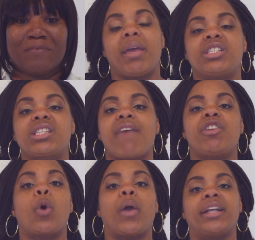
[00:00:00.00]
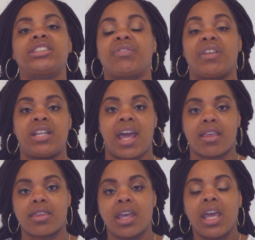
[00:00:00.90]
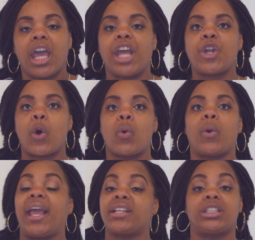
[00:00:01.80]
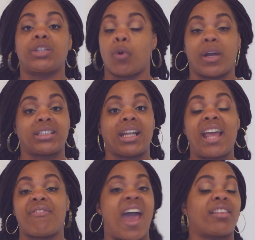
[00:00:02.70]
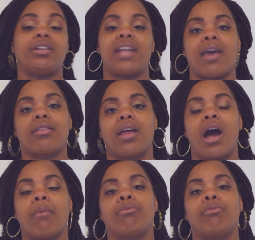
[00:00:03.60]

just having no answers for death and no answers for his life after death um,